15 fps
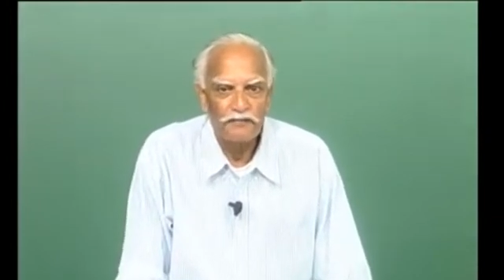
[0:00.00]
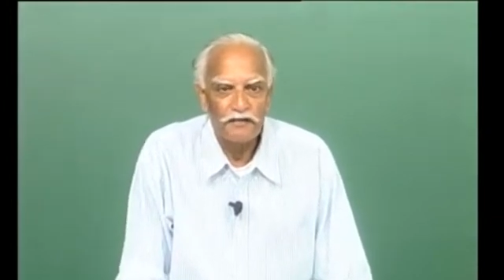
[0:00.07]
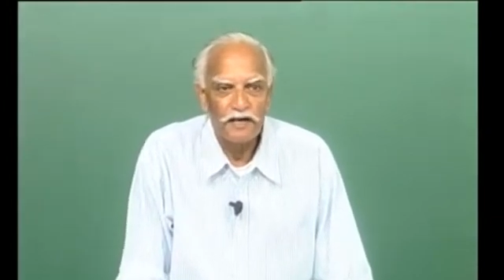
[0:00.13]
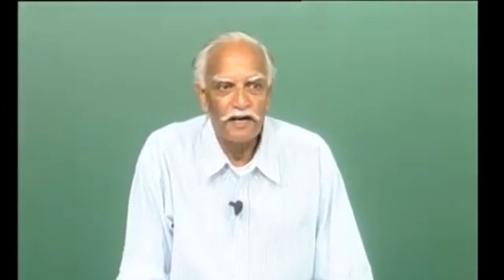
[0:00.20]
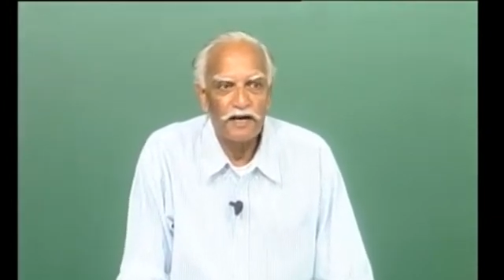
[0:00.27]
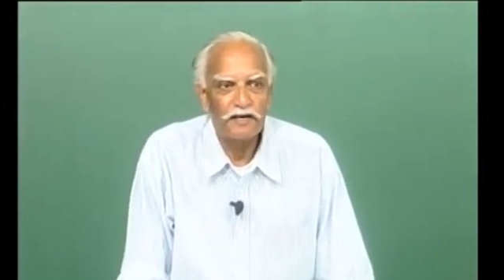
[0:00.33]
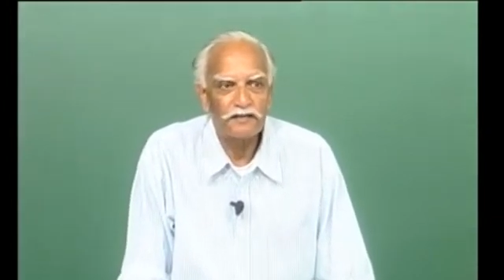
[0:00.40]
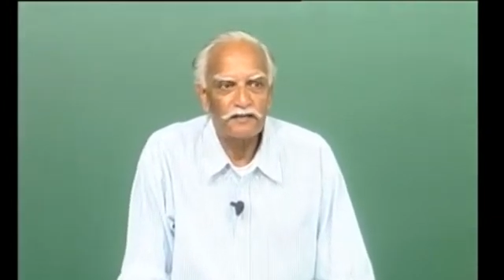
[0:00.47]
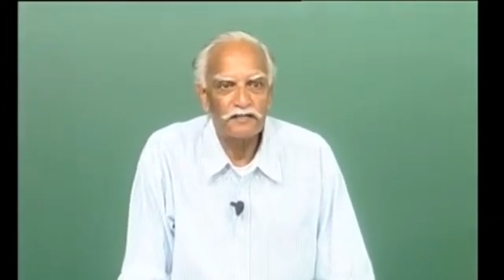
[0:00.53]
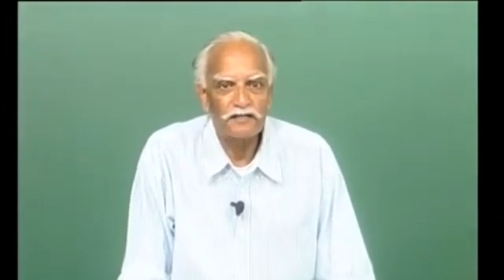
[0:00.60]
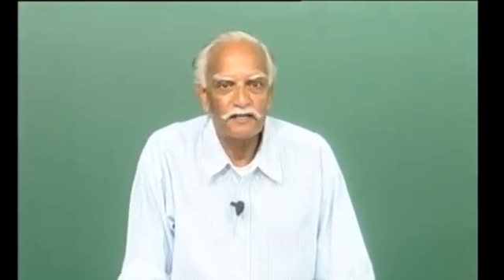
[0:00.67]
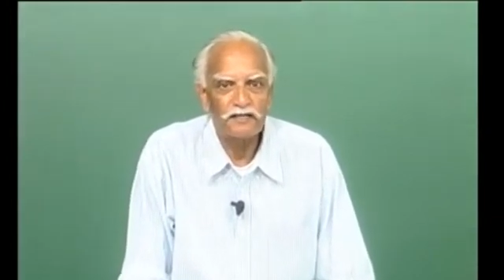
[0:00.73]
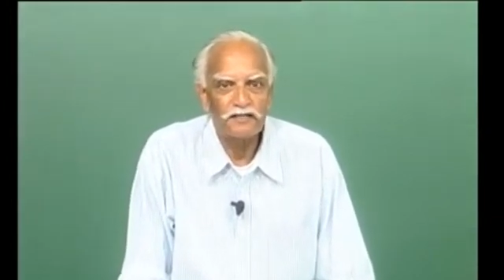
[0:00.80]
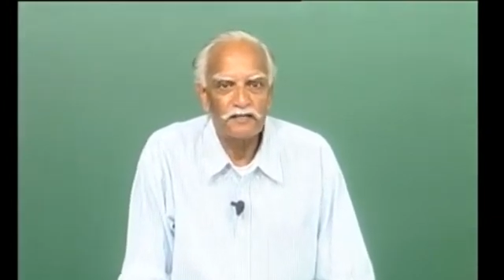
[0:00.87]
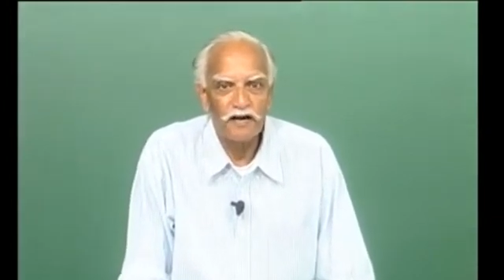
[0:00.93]
very
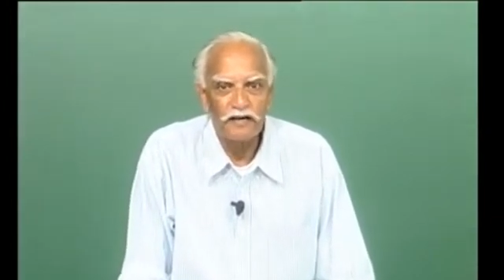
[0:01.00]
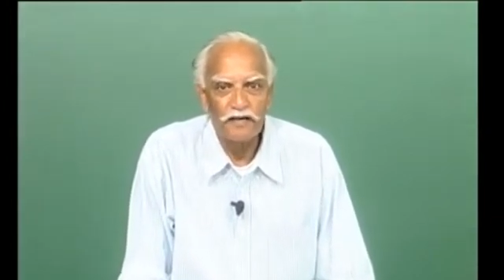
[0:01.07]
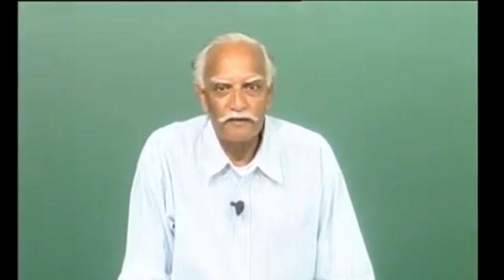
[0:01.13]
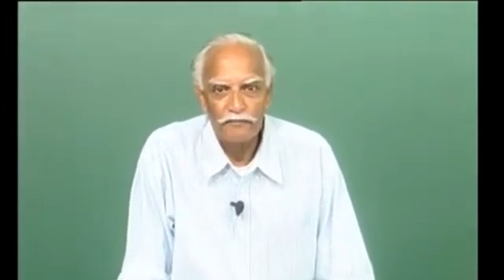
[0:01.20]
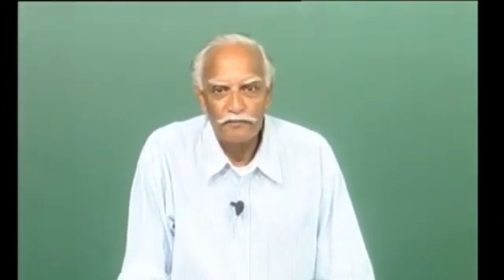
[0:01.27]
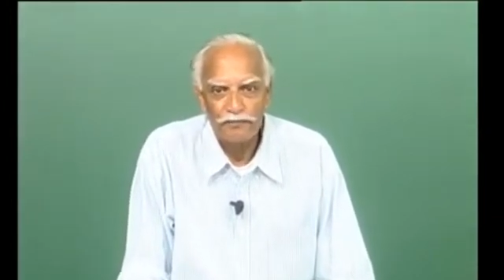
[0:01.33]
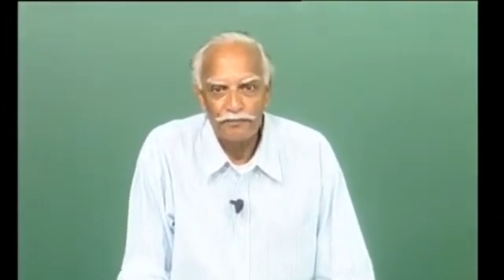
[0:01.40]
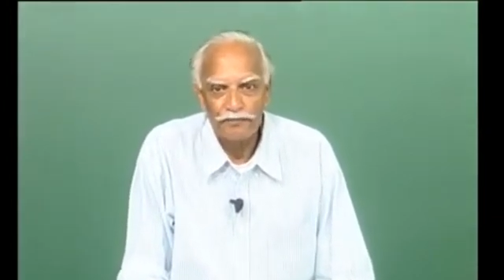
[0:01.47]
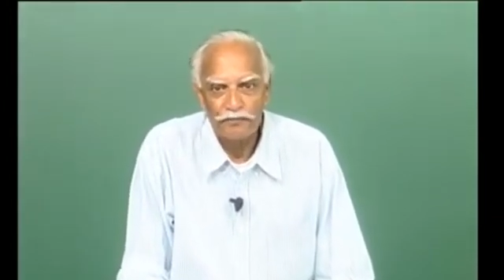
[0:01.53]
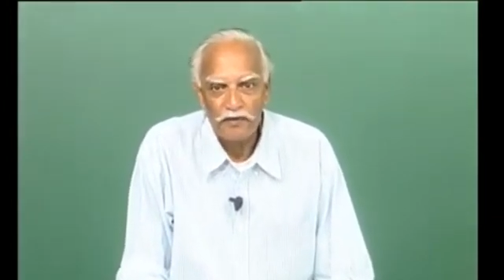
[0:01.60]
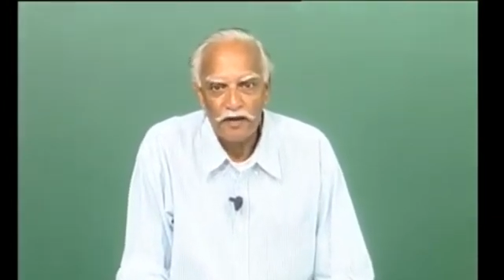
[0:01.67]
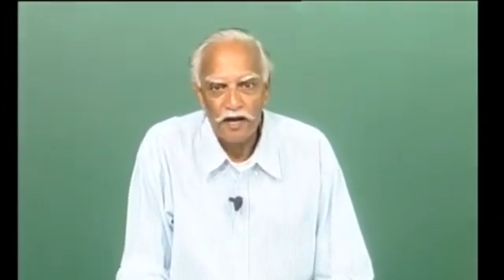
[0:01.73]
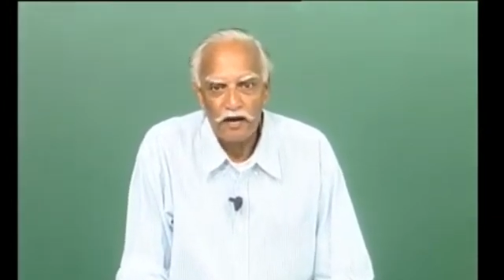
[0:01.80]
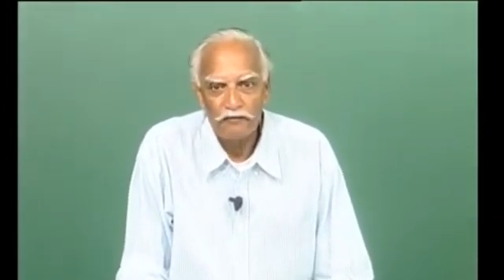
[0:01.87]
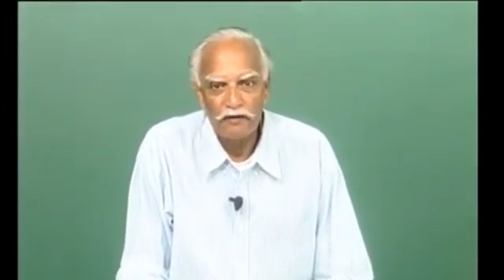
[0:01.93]
interesting study
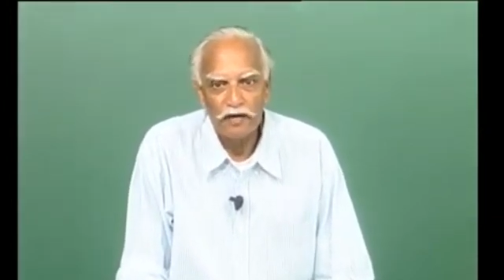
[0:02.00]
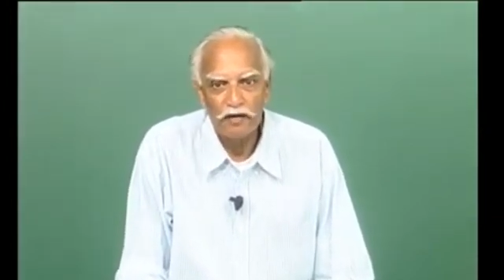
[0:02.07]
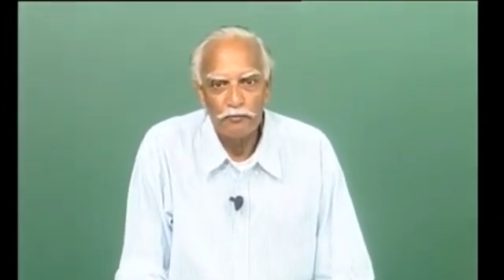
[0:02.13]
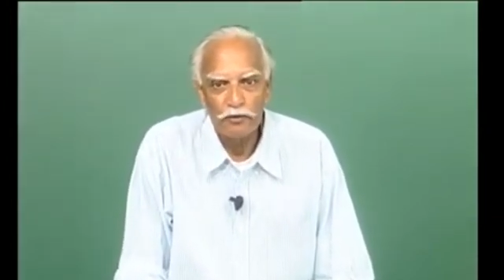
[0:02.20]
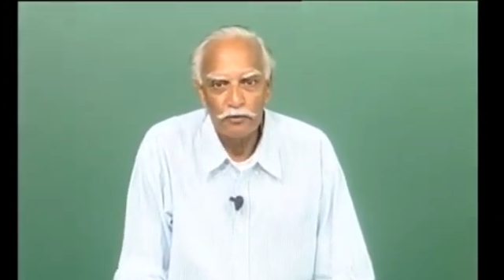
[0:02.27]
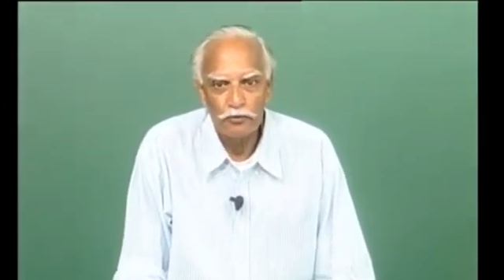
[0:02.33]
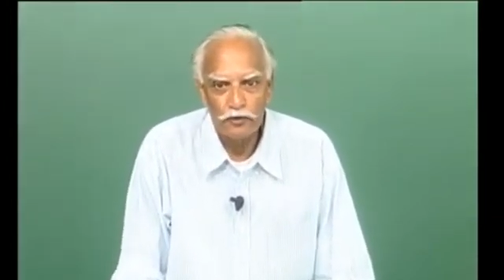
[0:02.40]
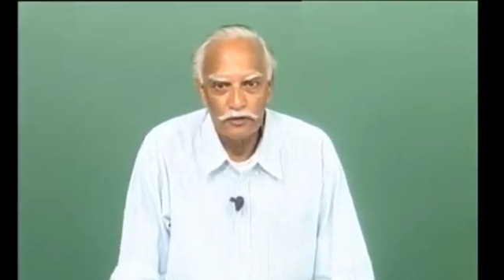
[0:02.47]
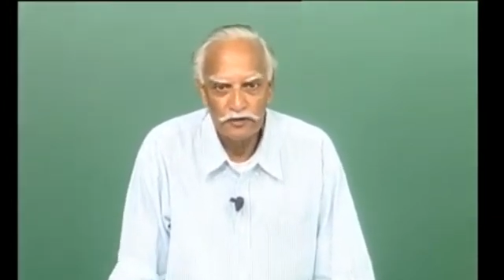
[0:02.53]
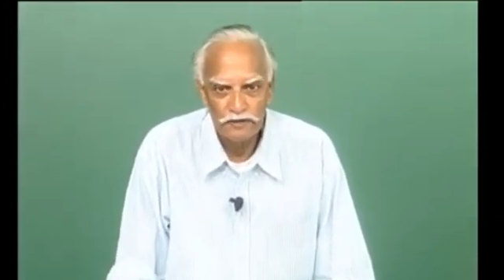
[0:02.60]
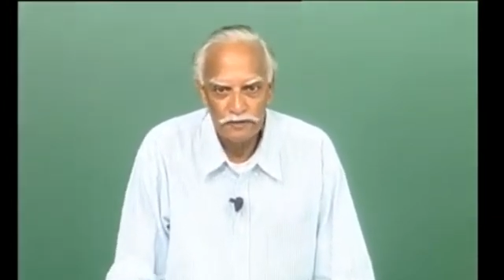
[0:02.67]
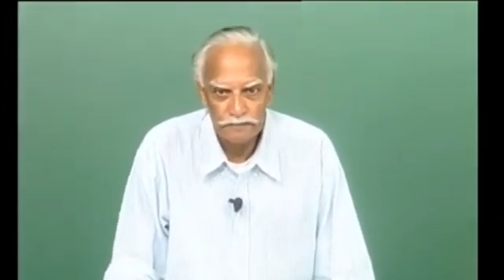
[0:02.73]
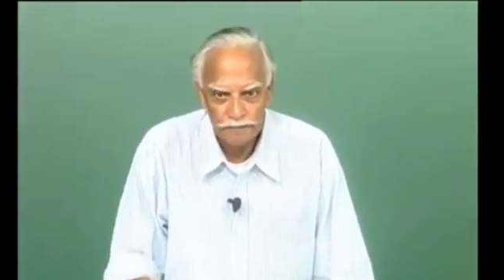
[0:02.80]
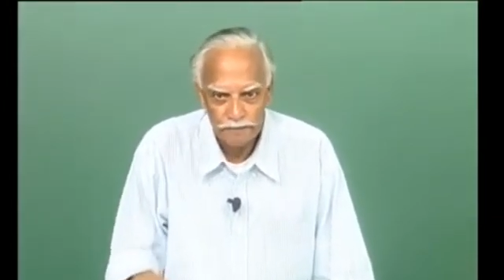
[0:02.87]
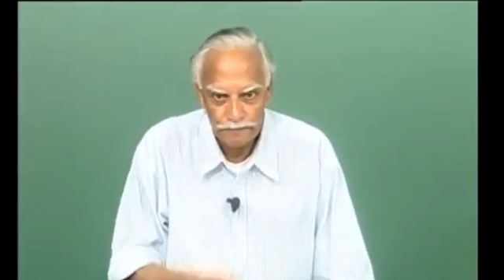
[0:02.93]
available to us